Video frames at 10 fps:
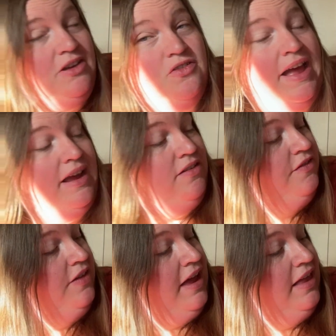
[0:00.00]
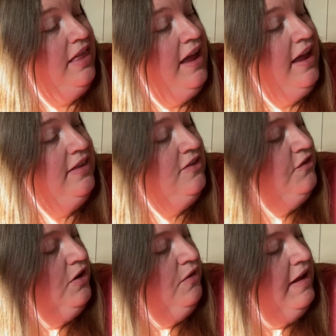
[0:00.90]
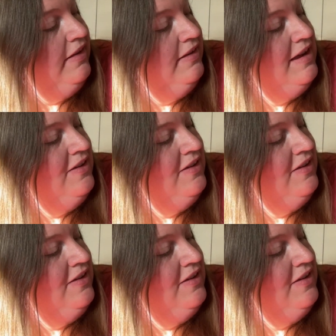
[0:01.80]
dragonfly lands for a rest.